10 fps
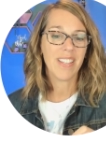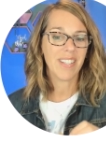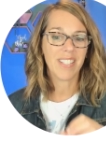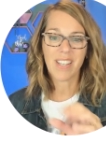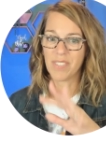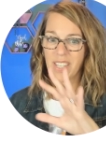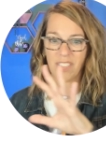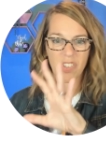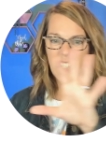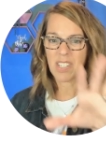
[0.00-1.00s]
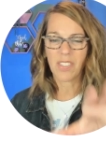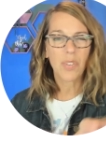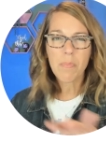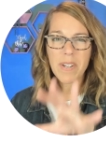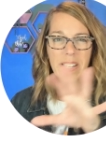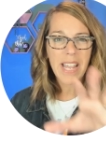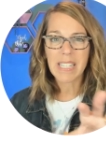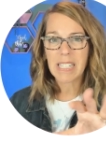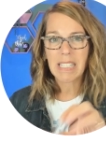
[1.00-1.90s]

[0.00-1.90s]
This gives us just a super nice,